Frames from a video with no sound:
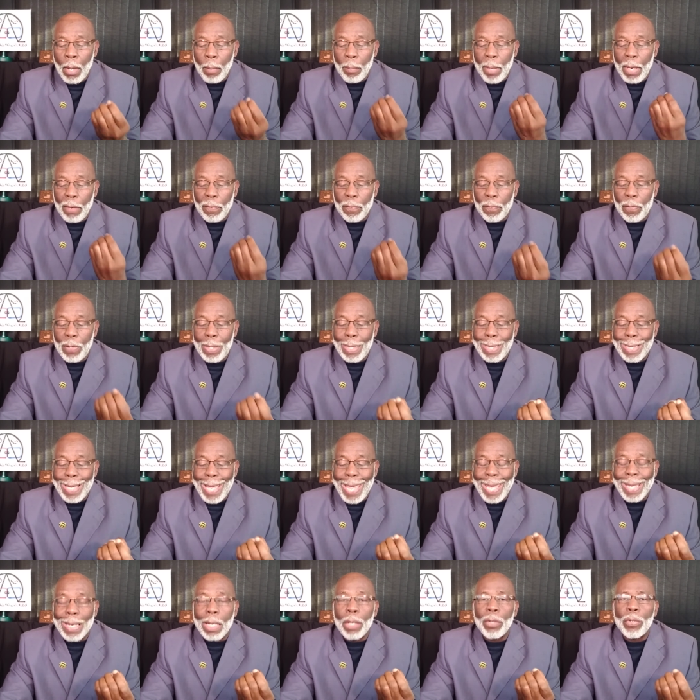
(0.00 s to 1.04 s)
may feel
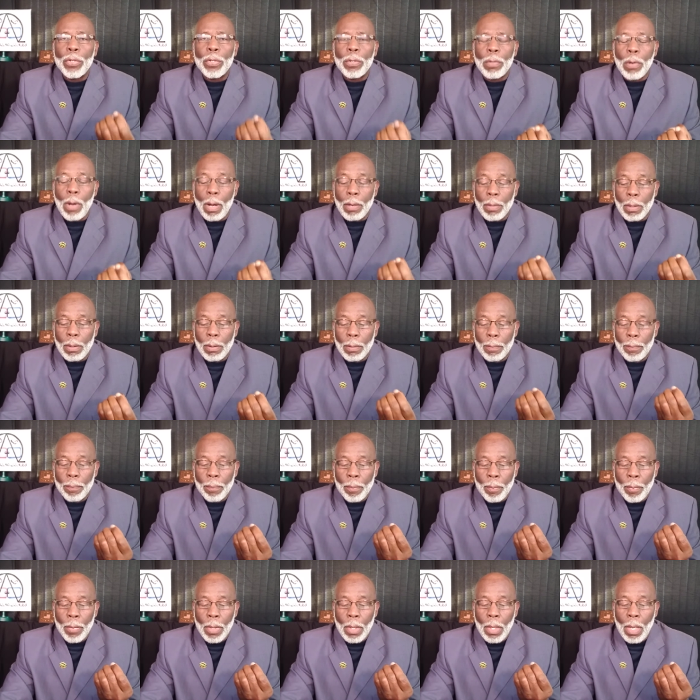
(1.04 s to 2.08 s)
like a struggle,
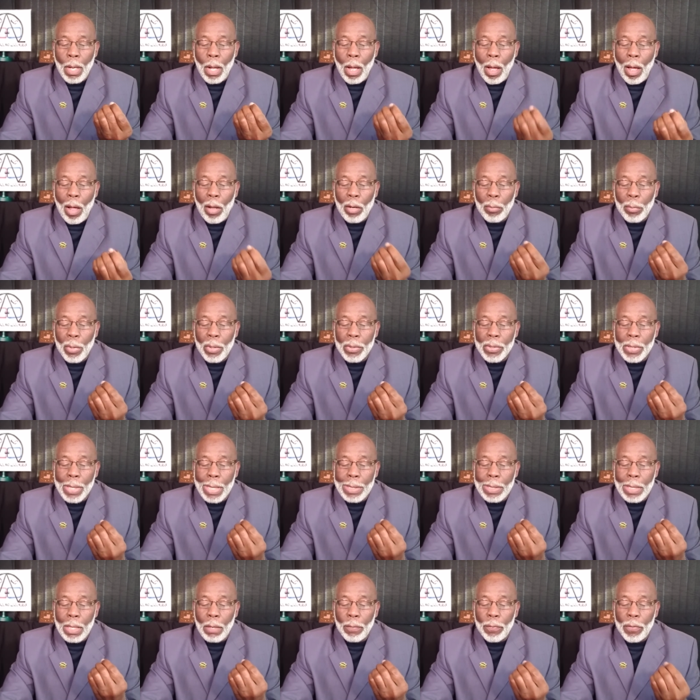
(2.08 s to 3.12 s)
almost
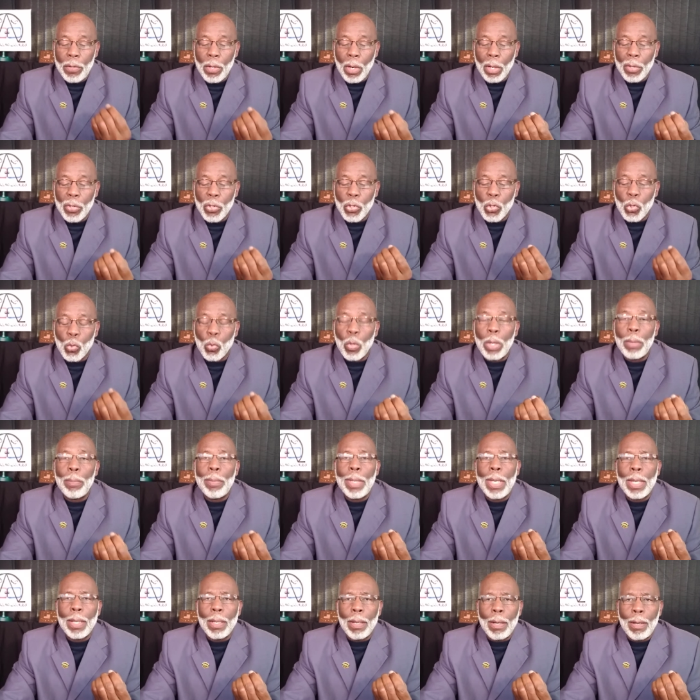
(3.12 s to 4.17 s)
as if you're
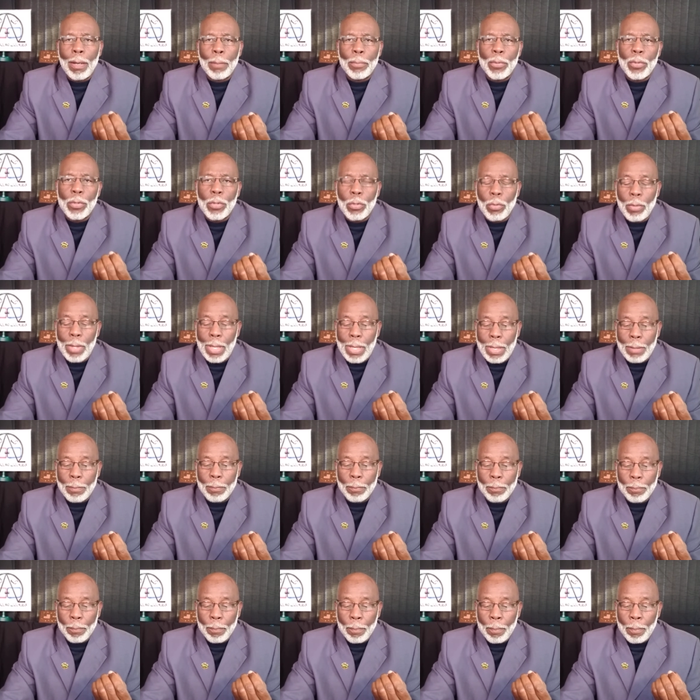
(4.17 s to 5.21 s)
swimming
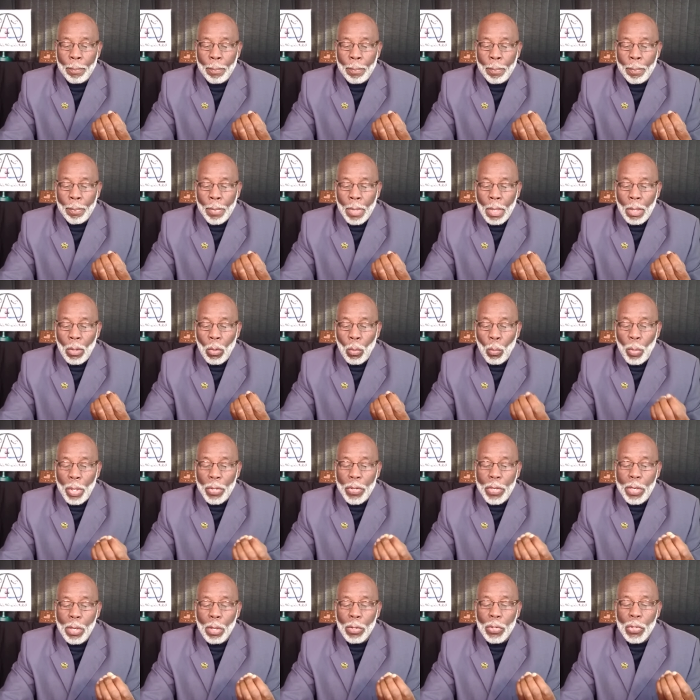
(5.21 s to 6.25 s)
upstream.
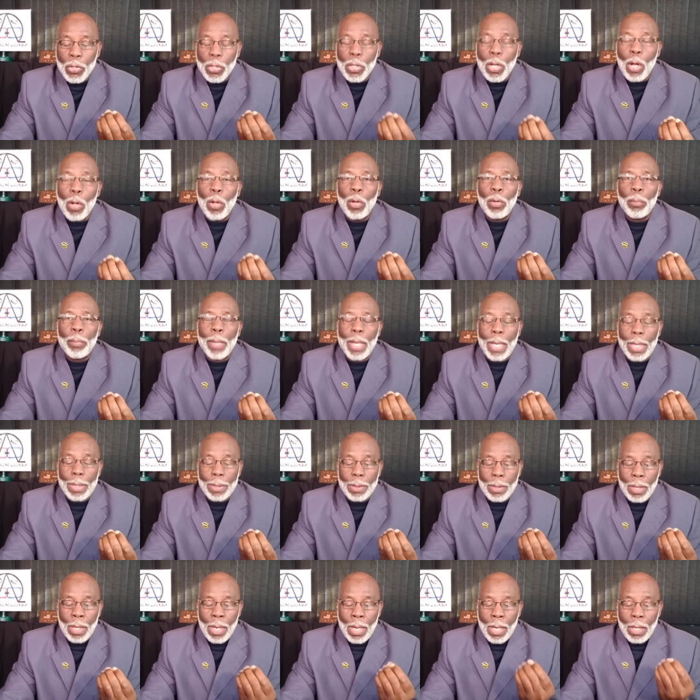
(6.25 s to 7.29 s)
With your
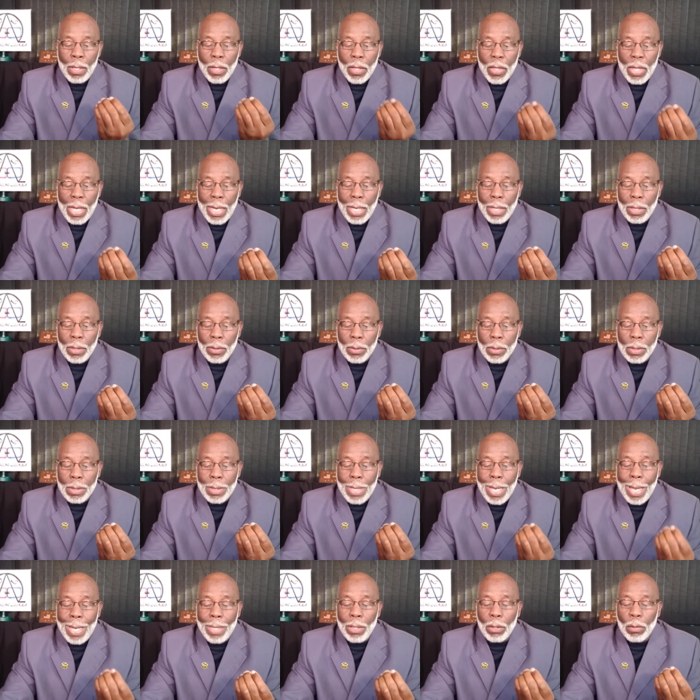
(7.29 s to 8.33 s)
soulmate, things
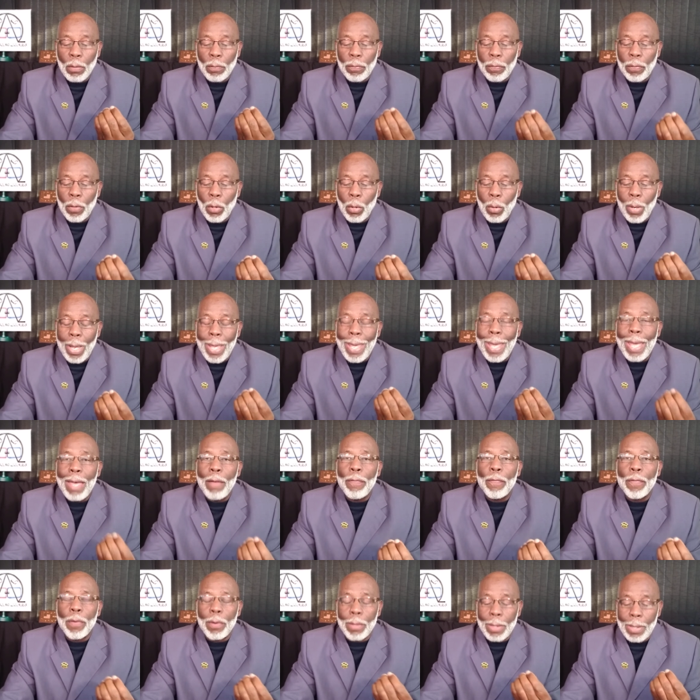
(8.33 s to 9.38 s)
tend to flow
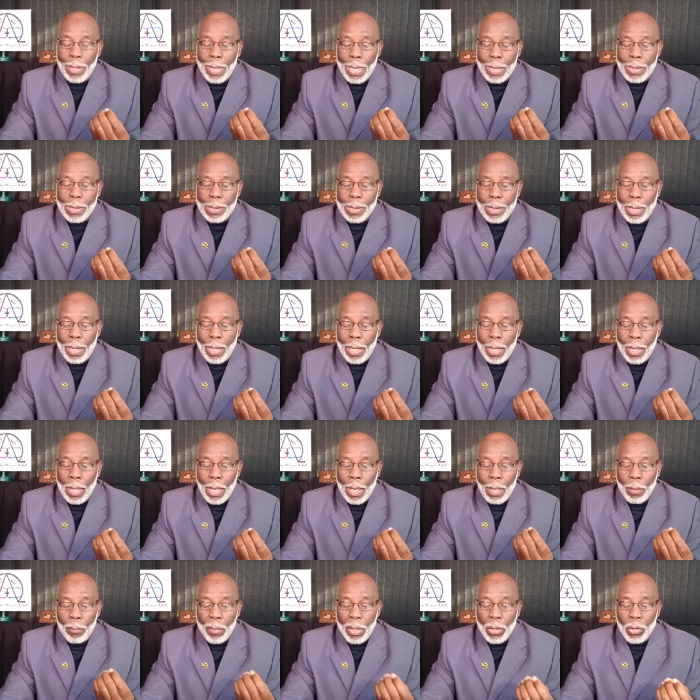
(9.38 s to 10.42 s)
effortlessly
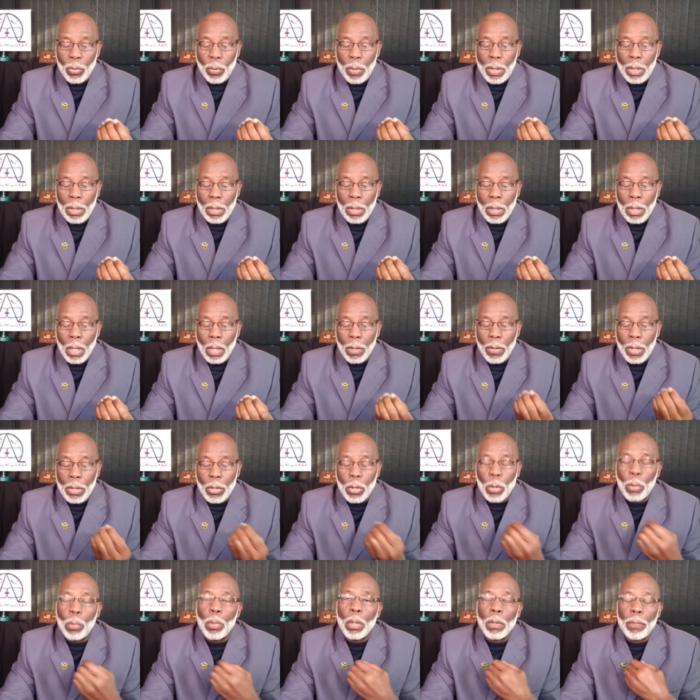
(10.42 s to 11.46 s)
between the
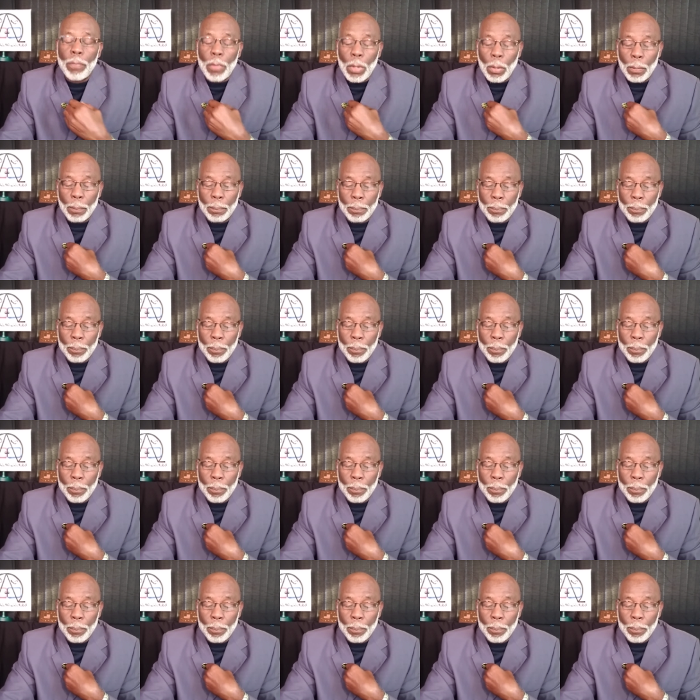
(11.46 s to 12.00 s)
two of you.